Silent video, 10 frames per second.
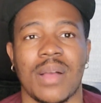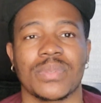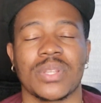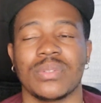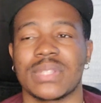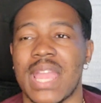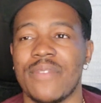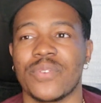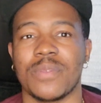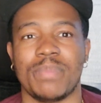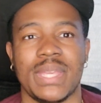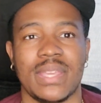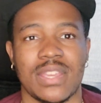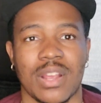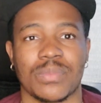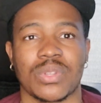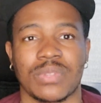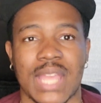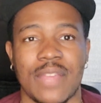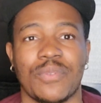I'm so thankful to be here. I'm
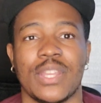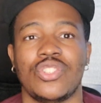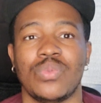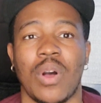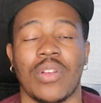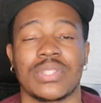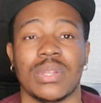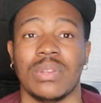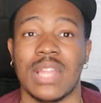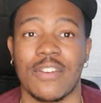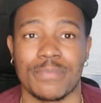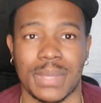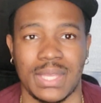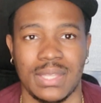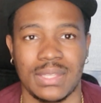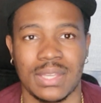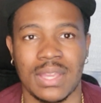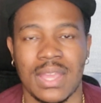so thankful that you all still love me.